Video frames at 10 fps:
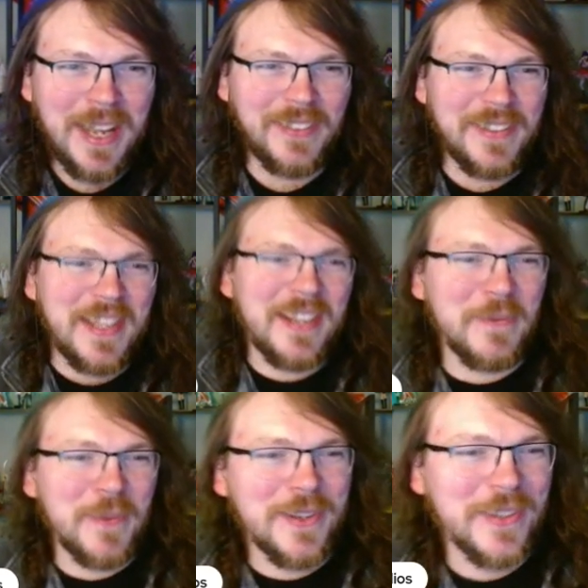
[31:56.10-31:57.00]
I'll leave that
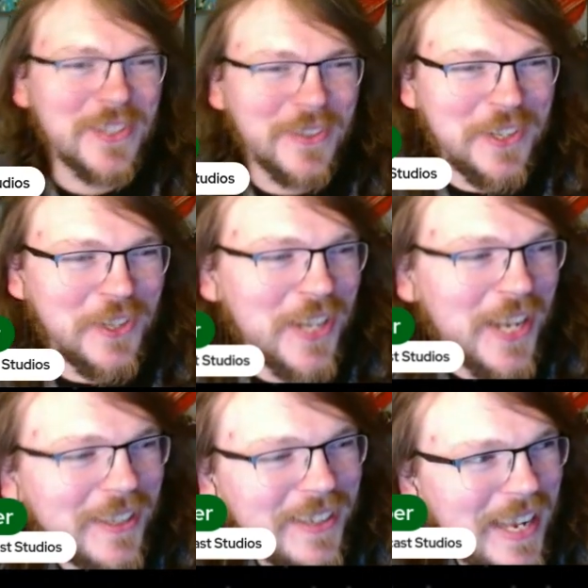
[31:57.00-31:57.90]
up to your discretion.
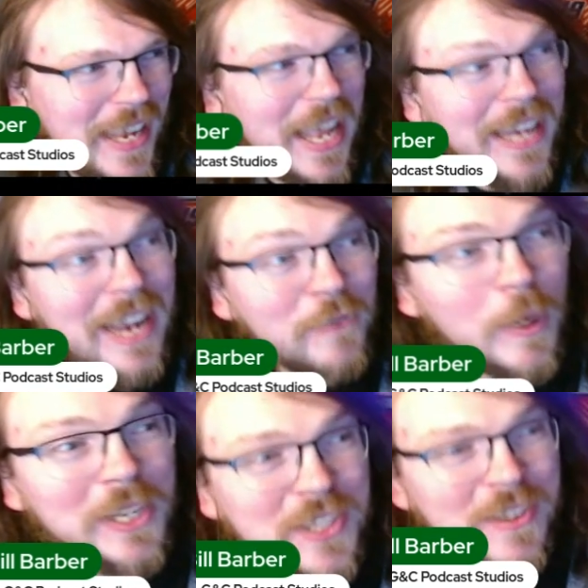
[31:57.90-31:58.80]
I've
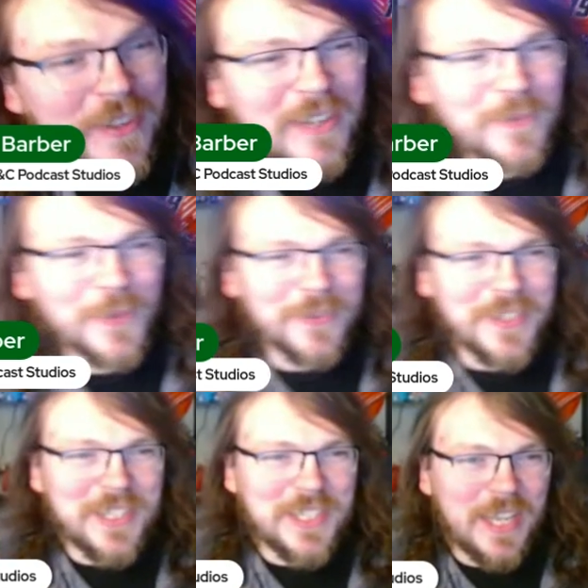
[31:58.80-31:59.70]
watched the Venom
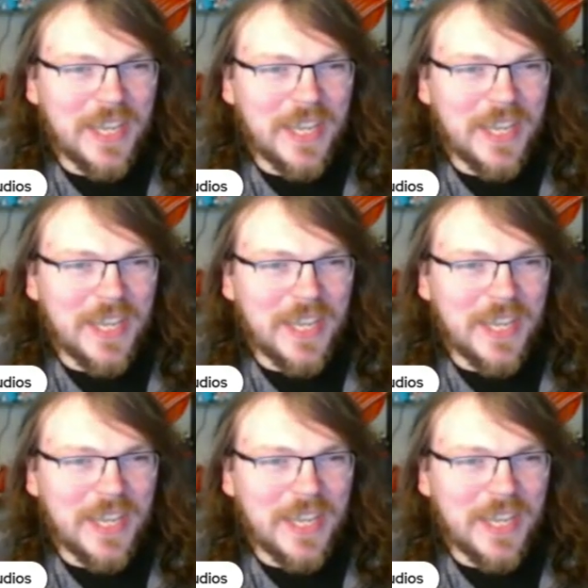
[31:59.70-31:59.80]
movies.